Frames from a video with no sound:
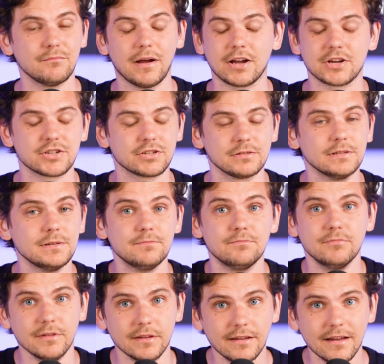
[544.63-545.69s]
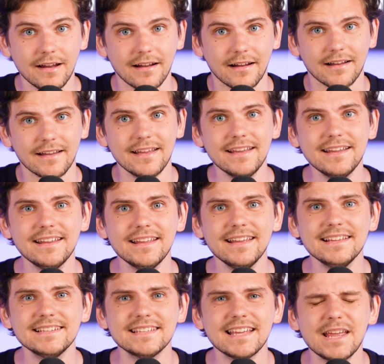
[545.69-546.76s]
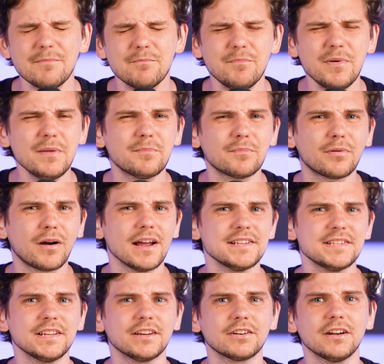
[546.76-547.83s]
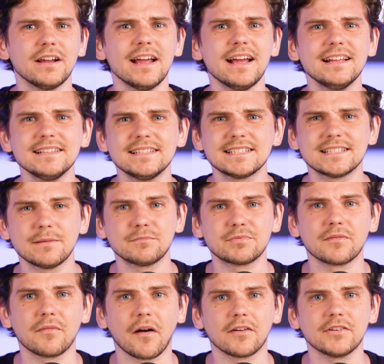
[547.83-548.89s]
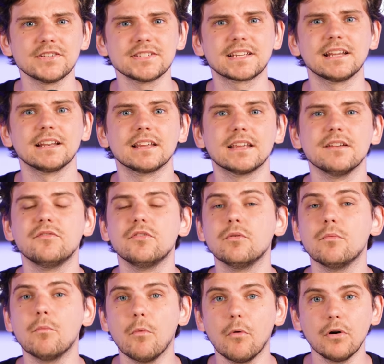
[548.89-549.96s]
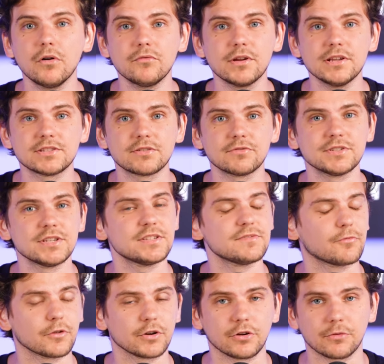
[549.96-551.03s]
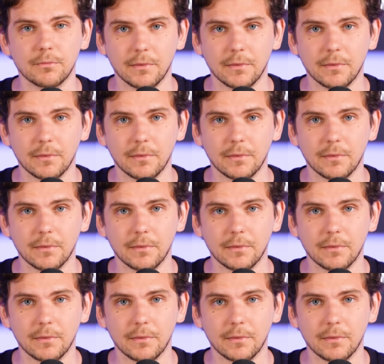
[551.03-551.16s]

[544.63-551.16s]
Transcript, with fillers: Actually, yeah, it is a bit pricier and some providers can give you more resources for your